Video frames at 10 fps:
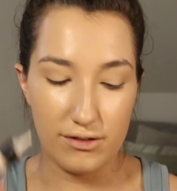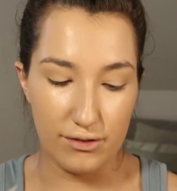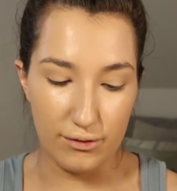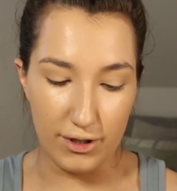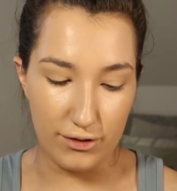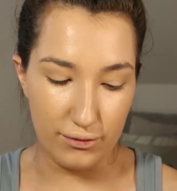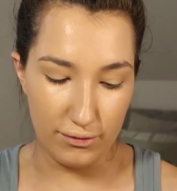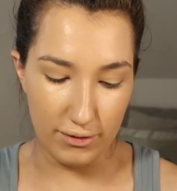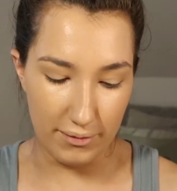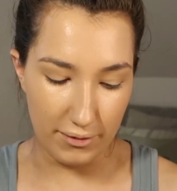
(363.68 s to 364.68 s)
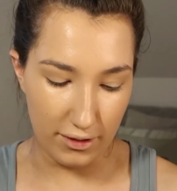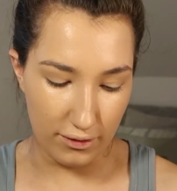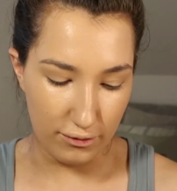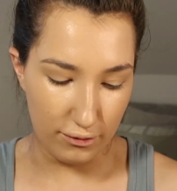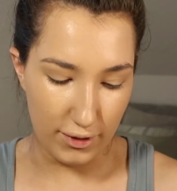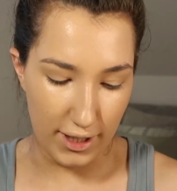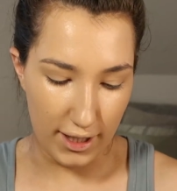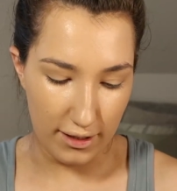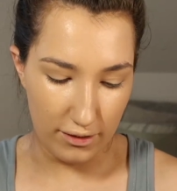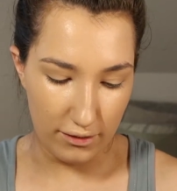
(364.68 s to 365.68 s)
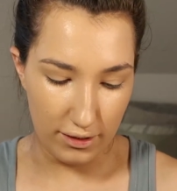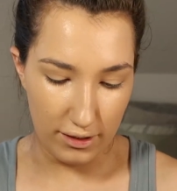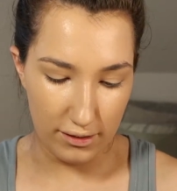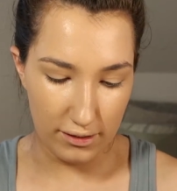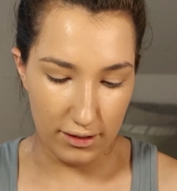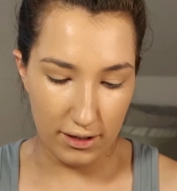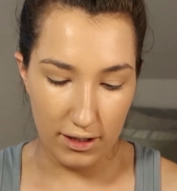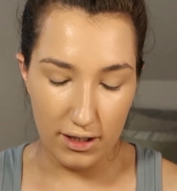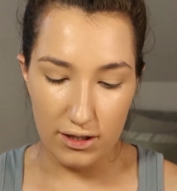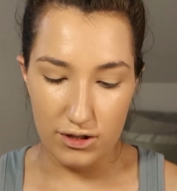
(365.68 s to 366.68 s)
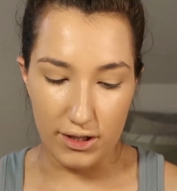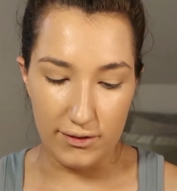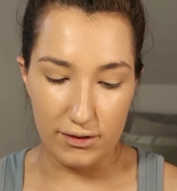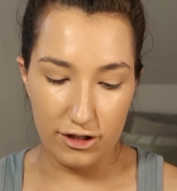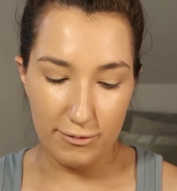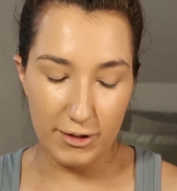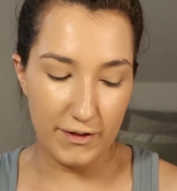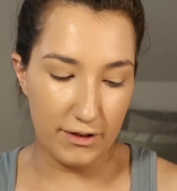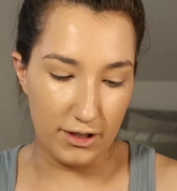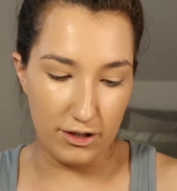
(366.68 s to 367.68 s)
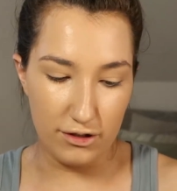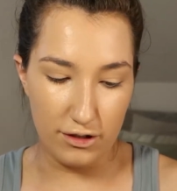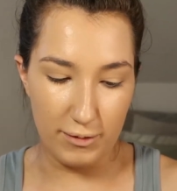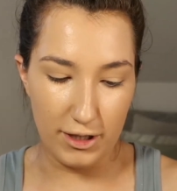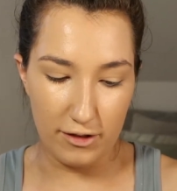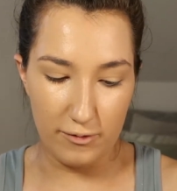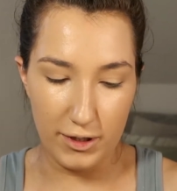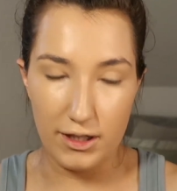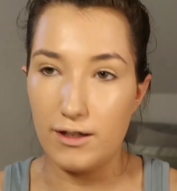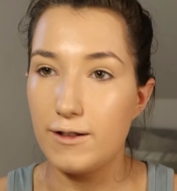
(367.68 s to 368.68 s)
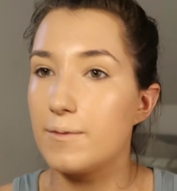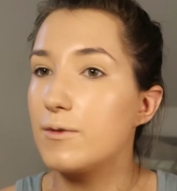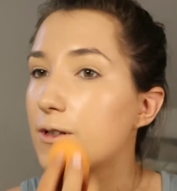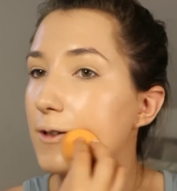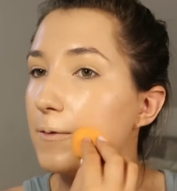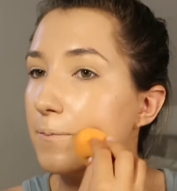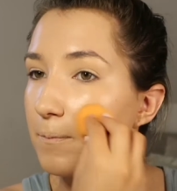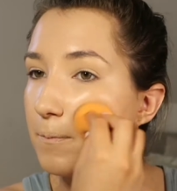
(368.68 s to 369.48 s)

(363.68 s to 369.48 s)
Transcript: so I don't know how I'm going to go ahead and do this. Should I still got a bit of foundation on the back of my hand? I'm just going to